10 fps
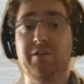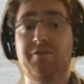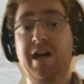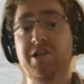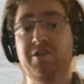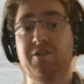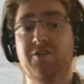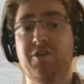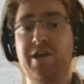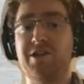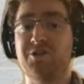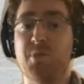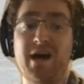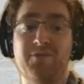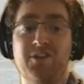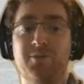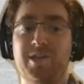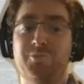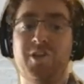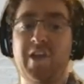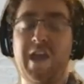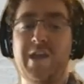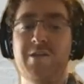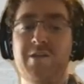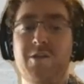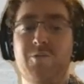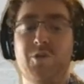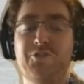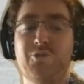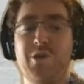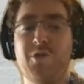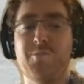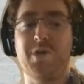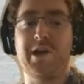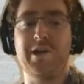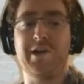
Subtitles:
fashion. So they just might have to specify, hey, what do I want my